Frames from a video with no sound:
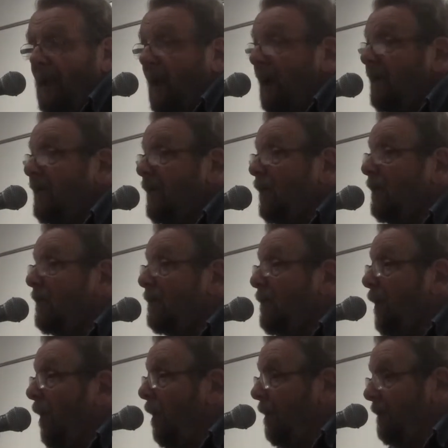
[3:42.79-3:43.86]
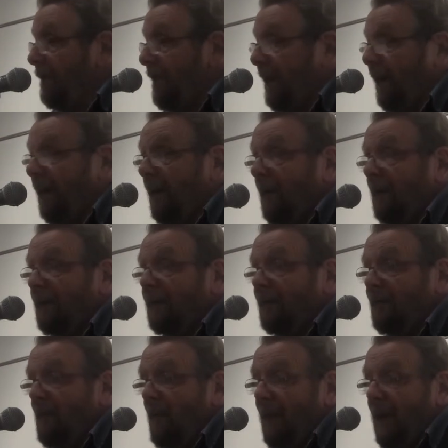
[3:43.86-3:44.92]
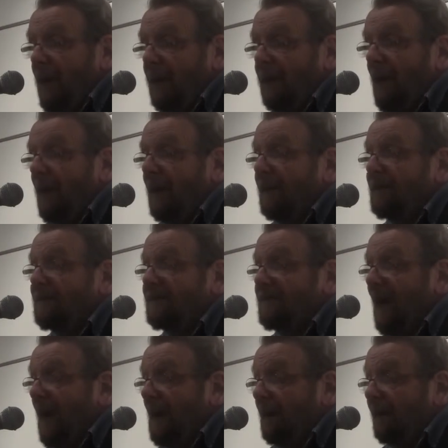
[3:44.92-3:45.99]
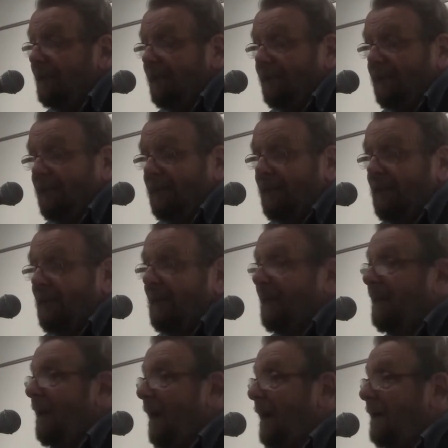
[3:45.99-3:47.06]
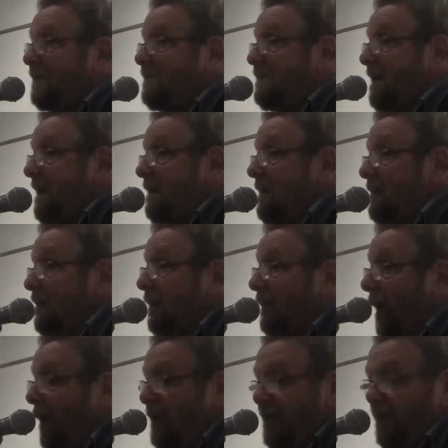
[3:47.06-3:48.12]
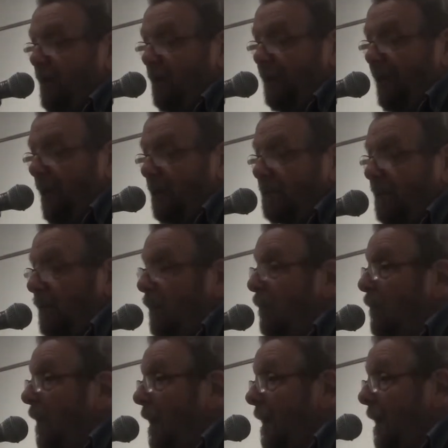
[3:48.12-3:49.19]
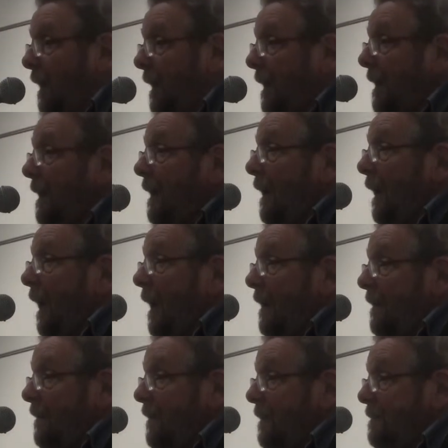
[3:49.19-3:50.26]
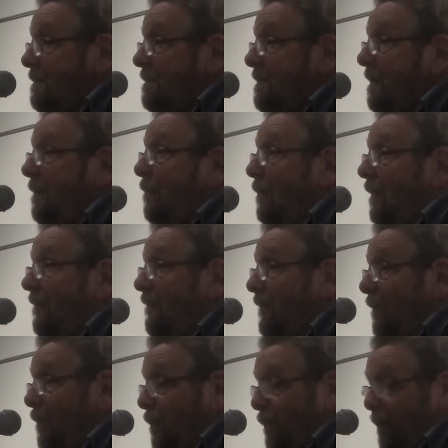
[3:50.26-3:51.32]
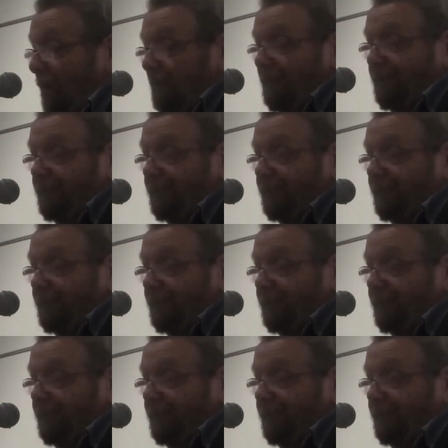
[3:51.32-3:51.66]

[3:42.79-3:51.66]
I thought it politic to remain silent. I had seen the redoubtable Dr. O'Reilly like this before.